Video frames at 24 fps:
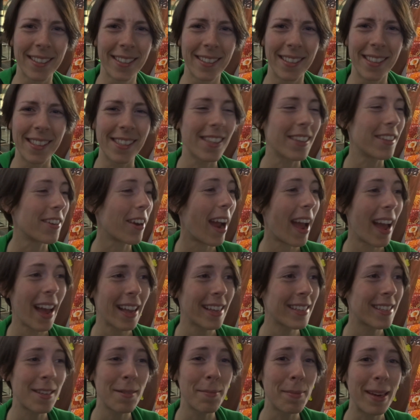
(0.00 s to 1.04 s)
There
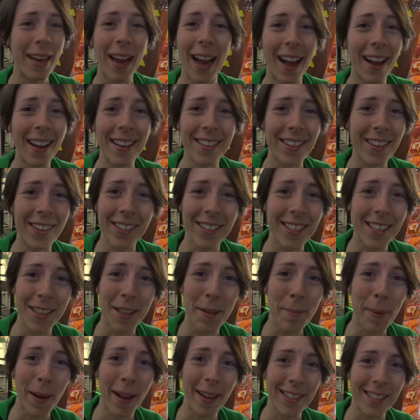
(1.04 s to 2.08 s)
has to be hot dogs in
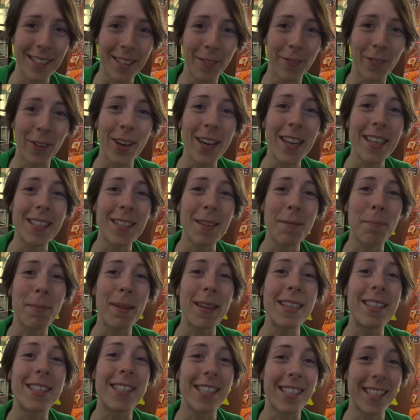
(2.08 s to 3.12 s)
the pasta for it to
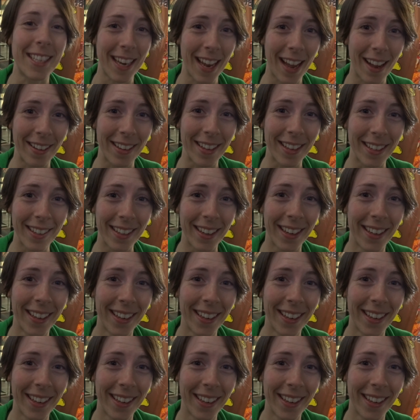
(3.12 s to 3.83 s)
be Jitalian.